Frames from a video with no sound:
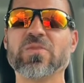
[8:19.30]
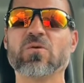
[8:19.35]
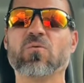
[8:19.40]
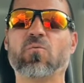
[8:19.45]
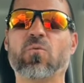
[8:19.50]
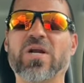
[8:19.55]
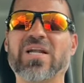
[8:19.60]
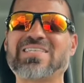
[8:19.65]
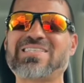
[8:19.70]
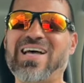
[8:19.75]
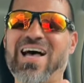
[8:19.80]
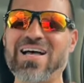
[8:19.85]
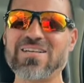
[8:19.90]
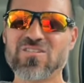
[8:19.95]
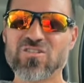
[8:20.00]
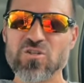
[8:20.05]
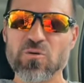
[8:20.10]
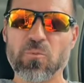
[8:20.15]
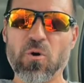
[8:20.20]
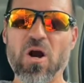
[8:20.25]
when it's
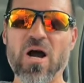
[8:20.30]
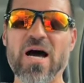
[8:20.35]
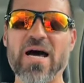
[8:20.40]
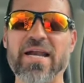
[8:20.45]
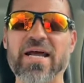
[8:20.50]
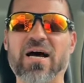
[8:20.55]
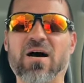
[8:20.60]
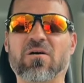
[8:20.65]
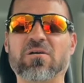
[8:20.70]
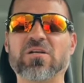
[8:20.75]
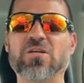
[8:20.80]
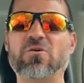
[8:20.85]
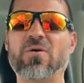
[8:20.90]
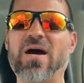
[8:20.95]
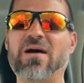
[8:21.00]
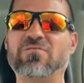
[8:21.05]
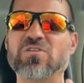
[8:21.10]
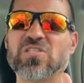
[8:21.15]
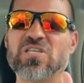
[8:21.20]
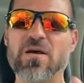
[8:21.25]
super hot out and you
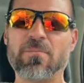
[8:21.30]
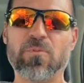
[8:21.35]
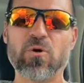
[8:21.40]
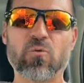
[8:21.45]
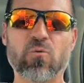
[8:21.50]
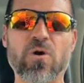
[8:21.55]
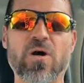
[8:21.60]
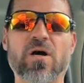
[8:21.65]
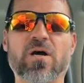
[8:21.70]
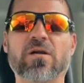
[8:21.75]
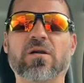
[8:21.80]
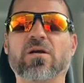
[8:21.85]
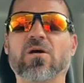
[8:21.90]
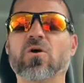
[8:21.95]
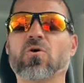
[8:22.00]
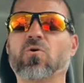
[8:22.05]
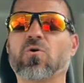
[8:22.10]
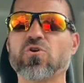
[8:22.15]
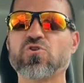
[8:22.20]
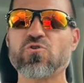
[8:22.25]
have a tempo run
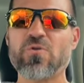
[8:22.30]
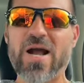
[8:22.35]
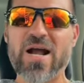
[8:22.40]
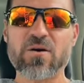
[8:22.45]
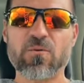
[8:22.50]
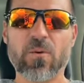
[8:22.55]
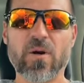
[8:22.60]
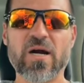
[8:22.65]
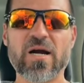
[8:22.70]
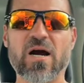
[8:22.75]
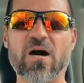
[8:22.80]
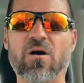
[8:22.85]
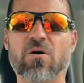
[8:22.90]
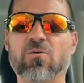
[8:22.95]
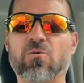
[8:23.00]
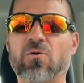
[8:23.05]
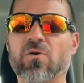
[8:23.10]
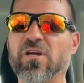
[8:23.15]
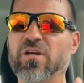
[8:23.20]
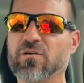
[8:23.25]
or track workout
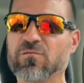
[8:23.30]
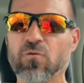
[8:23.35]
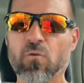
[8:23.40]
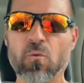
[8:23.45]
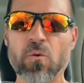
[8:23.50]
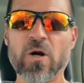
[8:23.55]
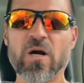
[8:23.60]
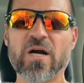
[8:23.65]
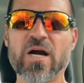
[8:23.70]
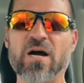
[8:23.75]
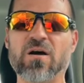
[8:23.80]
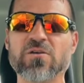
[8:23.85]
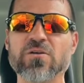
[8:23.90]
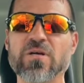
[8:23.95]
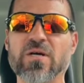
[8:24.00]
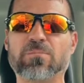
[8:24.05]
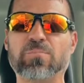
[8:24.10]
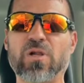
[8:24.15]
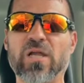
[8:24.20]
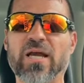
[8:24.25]
or interval workout you
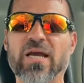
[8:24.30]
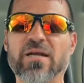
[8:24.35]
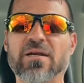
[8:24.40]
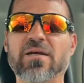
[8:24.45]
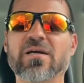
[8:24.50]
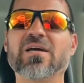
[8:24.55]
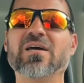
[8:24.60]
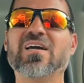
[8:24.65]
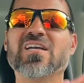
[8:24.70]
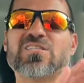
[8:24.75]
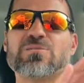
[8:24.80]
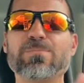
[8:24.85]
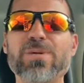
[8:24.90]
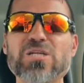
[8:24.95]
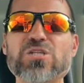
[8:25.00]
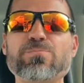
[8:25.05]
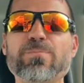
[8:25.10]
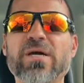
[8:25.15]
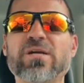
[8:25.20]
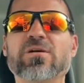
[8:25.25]
had planned, it's
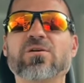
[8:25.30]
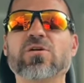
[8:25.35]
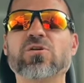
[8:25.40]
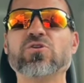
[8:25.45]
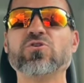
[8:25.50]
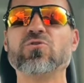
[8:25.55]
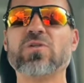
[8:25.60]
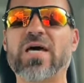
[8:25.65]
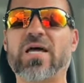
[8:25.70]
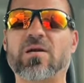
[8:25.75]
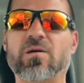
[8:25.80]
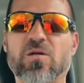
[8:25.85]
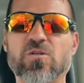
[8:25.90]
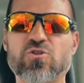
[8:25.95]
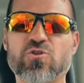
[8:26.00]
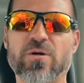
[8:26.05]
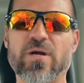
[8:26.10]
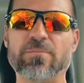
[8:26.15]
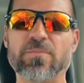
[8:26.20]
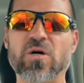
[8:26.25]
much better to do that on a
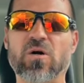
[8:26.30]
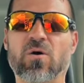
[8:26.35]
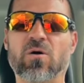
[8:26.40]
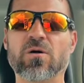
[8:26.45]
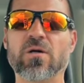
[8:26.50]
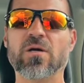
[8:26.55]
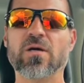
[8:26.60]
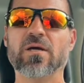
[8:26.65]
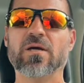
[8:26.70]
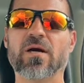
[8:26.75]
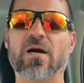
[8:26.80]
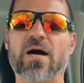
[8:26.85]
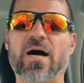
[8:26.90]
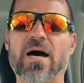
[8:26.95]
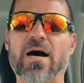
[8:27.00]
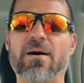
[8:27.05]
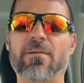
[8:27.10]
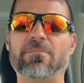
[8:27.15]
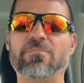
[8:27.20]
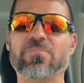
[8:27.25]
treadmill
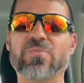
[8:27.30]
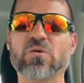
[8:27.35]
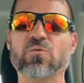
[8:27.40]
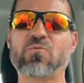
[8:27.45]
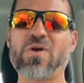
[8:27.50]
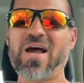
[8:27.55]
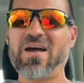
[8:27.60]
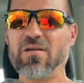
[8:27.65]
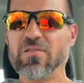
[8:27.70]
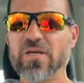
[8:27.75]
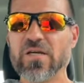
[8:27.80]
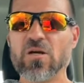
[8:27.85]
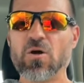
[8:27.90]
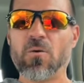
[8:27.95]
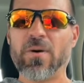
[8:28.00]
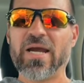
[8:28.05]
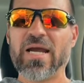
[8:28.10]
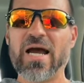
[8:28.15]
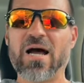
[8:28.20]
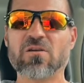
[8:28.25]
um, rather than
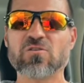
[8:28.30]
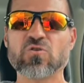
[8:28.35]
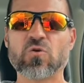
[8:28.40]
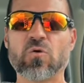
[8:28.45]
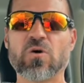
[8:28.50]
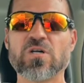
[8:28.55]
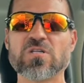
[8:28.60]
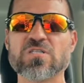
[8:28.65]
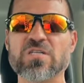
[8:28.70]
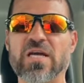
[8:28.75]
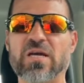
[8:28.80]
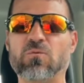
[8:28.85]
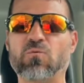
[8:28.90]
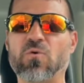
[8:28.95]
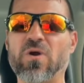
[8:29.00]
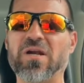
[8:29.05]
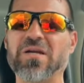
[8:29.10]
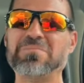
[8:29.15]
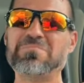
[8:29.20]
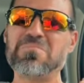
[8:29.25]
going outdoors and
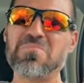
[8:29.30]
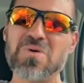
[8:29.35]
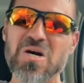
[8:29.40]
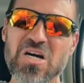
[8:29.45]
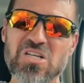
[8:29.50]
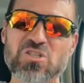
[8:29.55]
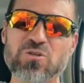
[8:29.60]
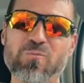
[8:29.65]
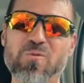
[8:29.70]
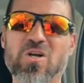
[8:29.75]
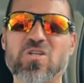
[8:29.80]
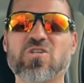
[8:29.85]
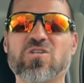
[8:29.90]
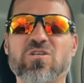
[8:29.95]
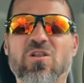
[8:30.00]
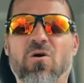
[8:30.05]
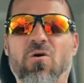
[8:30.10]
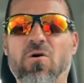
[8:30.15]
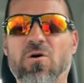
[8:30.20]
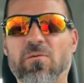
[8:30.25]
running much, much
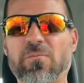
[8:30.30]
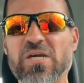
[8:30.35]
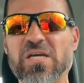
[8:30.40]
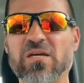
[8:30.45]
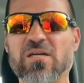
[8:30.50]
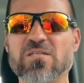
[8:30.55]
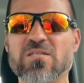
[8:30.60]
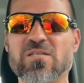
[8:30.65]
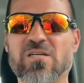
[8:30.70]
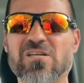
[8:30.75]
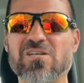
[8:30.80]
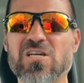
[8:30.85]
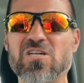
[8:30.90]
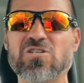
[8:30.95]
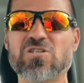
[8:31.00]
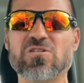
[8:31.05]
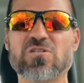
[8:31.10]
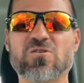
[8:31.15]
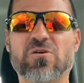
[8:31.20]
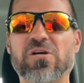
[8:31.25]
slower because the
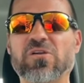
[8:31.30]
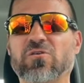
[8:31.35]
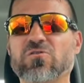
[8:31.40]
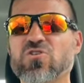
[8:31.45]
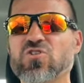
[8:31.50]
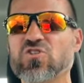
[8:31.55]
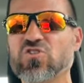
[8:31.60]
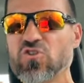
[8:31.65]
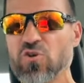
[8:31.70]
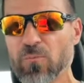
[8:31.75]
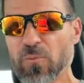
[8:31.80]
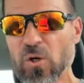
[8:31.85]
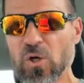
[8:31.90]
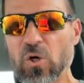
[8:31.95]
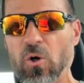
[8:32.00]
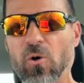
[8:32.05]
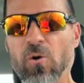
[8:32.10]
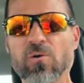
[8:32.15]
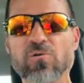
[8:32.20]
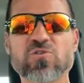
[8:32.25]
conditions are either super
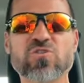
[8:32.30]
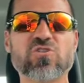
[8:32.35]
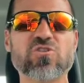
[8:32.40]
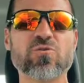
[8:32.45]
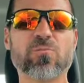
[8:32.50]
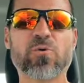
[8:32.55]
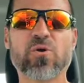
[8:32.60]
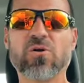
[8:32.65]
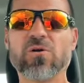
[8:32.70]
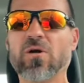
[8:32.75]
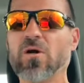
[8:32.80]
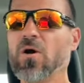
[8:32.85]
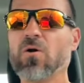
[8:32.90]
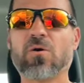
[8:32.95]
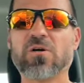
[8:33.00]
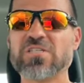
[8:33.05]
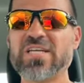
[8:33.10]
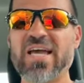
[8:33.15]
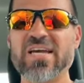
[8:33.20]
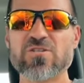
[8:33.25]
cold, super
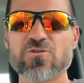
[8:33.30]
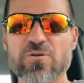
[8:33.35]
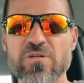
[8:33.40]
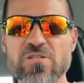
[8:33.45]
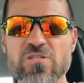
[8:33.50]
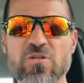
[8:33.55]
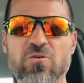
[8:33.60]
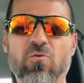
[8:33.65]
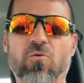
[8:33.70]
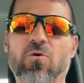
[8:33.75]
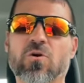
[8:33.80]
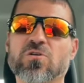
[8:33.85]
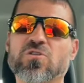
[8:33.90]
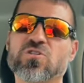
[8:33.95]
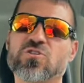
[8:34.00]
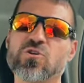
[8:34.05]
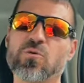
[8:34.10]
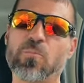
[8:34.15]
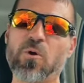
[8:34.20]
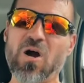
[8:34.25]
or dangerous or
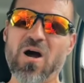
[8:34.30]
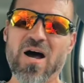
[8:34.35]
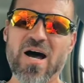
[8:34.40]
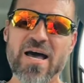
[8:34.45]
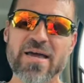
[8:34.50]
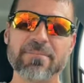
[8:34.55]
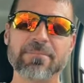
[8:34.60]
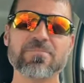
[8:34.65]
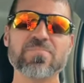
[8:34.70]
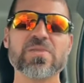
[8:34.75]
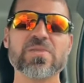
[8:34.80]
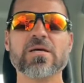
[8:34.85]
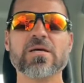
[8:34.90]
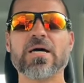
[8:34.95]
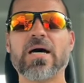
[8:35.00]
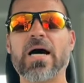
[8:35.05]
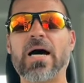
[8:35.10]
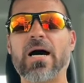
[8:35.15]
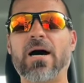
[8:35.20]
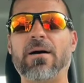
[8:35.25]
super hot
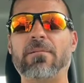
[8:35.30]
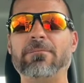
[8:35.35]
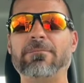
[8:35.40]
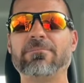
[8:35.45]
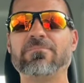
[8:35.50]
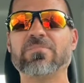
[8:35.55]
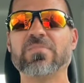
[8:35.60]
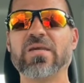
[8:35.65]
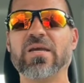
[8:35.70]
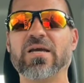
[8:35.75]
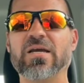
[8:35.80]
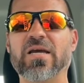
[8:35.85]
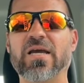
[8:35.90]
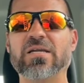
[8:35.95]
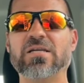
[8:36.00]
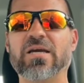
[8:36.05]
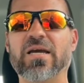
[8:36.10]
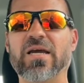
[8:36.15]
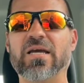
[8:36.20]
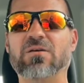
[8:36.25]
um, and,
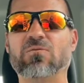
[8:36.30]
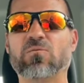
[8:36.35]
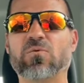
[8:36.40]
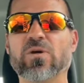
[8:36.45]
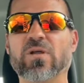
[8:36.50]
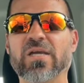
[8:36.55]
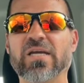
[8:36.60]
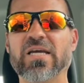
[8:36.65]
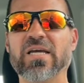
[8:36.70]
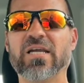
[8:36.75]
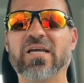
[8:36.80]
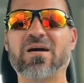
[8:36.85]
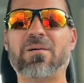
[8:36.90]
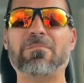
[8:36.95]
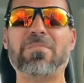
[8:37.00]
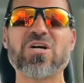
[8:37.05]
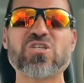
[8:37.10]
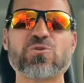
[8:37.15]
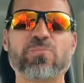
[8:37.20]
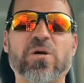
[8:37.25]
and, and really getting a
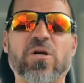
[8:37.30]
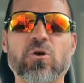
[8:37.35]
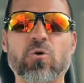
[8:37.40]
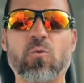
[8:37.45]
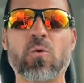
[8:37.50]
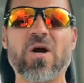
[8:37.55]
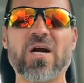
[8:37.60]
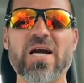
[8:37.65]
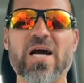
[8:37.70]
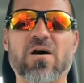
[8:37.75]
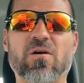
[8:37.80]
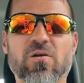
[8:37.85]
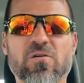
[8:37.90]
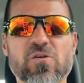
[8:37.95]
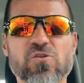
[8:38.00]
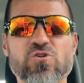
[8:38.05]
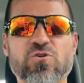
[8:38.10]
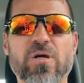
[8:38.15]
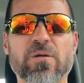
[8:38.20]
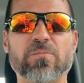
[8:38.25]
much better workout on the
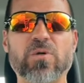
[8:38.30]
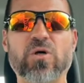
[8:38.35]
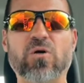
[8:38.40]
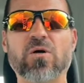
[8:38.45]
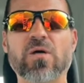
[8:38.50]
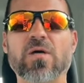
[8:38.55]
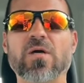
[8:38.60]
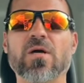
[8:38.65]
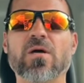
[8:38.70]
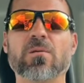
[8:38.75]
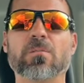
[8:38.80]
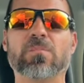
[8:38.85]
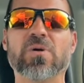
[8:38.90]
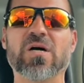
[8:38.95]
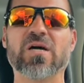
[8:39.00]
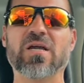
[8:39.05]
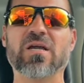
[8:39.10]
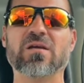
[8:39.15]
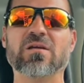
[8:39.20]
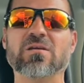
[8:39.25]
treadmill.
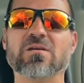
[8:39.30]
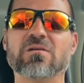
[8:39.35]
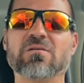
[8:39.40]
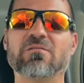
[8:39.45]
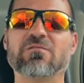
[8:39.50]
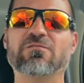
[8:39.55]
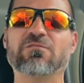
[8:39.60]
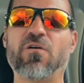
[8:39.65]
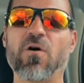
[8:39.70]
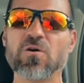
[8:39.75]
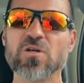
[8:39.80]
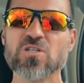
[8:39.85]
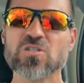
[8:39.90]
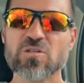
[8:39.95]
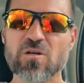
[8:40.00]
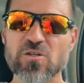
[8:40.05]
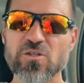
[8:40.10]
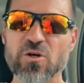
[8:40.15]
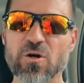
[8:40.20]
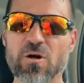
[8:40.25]
But focus
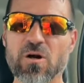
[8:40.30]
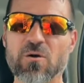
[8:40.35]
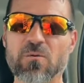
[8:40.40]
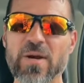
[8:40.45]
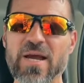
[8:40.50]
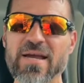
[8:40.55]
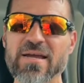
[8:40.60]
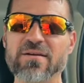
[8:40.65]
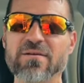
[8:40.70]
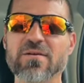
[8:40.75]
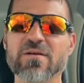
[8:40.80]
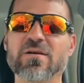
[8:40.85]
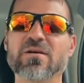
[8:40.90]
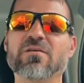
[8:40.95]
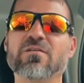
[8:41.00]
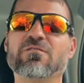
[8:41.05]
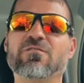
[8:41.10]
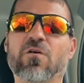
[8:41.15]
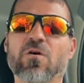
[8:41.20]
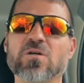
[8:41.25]
on your heart rate,
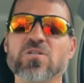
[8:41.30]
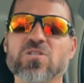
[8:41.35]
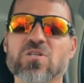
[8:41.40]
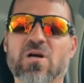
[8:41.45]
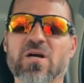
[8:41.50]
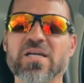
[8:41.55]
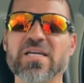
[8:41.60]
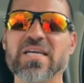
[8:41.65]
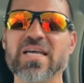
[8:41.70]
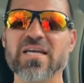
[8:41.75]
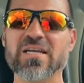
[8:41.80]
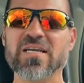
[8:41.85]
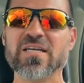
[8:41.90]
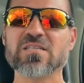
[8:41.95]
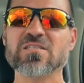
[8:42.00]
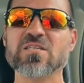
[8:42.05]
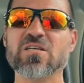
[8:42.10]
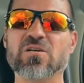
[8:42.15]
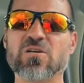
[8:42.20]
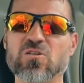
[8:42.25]
focus on getting,
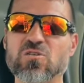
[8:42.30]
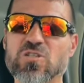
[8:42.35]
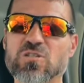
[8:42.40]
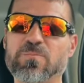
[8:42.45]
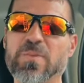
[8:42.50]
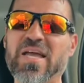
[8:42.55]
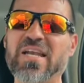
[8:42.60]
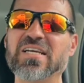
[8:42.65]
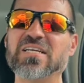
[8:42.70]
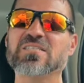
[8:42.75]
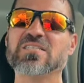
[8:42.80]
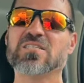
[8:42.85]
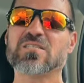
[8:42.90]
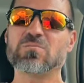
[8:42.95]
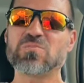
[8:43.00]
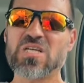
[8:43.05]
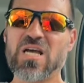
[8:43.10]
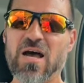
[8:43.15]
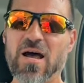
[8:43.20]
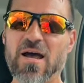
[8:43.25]
you know, spending some
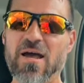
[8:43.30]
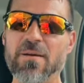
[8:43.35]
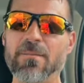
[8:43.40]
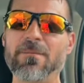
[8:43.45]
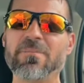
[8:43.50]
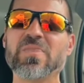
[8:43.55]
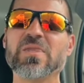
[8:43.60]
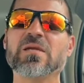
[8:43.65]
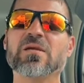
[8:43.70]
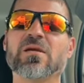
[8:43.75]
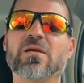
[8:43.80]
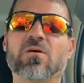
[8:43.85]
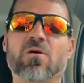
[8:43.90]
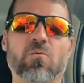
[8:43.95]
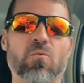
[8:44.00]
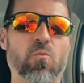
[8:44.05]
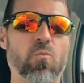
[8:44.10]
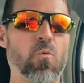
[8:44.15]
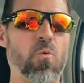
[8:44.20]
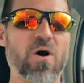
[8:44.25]
time,
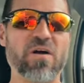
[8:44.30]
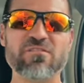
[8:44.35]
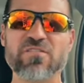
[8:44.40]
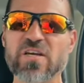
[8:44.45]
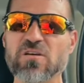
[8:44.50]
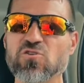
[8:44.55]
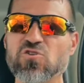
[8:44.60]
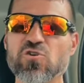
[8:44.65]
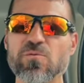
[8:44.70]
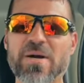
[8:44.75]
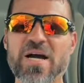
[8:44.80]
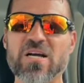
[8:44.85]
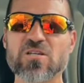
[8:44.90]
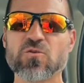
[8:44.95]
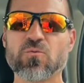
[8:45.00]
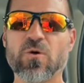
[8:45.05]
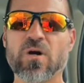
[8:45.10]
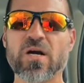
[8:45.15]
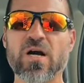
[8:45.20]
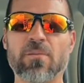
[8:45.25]
one VO2 max
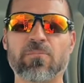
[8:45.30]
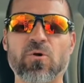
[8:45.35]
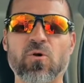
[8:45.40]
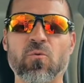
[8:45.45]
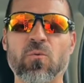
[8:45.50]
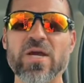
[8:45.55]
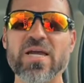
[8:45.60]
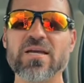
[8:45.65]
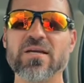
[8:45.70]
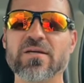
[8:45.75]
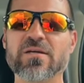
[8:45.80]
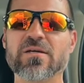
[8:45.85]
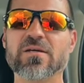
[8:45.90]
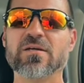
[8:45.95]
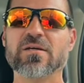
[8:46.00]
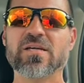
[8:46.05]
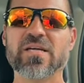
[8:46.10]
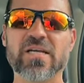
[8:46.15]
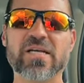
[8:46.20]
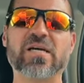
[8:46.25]
workout per week,
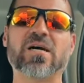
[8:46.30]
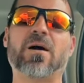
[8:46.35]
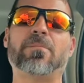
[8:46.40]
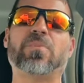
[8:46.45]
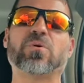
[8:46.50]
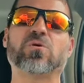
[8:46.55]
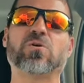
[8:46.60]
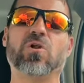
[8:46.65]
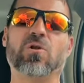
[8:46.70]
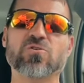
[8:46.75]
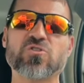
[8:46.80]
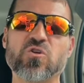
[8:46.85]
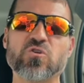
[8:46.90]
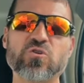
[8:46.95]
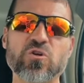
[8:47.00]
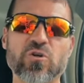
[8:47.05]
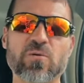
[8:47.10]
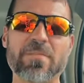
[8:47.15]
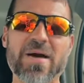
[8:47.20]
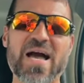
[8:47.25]
getting up closer
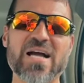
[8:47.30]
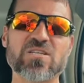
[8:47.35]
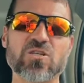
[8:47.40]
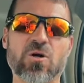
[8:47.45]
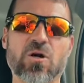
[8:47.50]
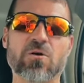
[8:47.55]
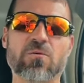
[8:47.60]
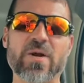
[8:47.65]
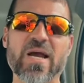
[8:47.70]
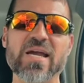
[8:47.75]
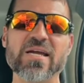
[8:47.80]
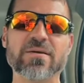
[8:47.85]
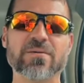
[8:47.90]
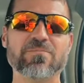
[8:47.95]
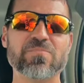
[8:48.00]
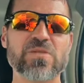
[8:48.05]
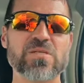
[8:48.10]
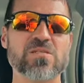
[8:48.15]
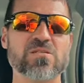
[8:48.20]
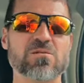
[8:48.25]
to your max heart rate,
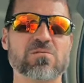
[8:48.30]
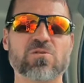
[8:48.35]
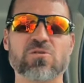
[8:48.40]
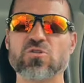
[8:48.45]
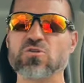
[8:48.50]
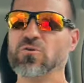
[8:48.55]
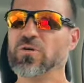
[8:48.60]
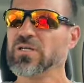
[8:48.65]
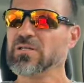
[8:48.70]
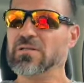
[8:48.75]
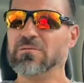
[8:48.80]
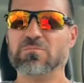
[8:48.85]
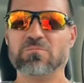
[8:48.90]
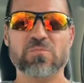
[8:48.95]
doing